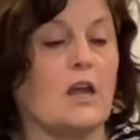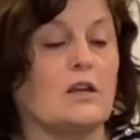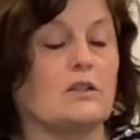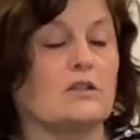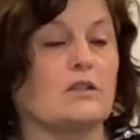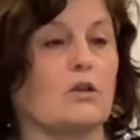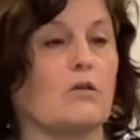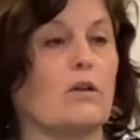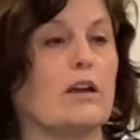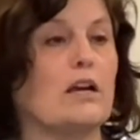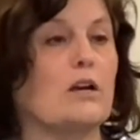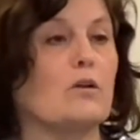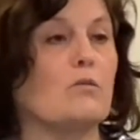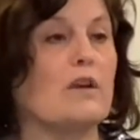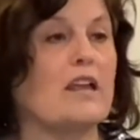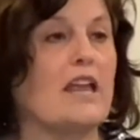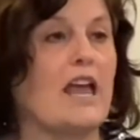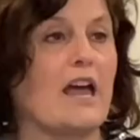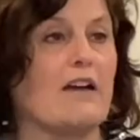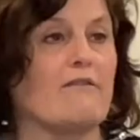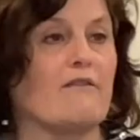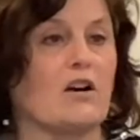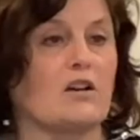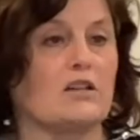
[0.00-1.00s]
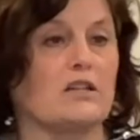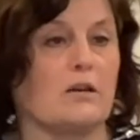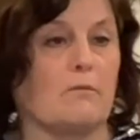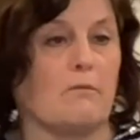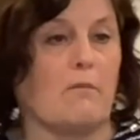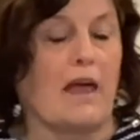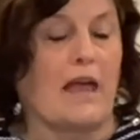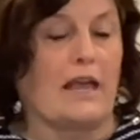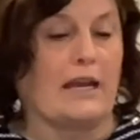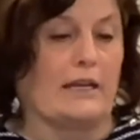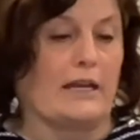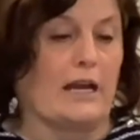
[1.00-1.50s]
So here we have our
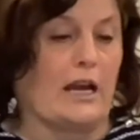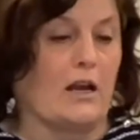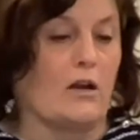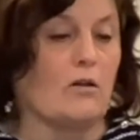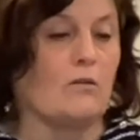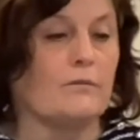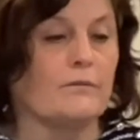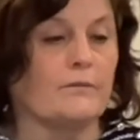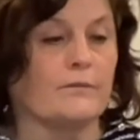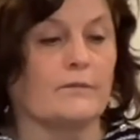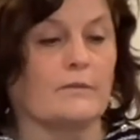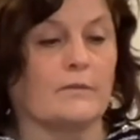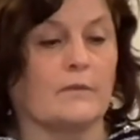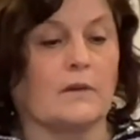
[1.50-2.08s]
tomato.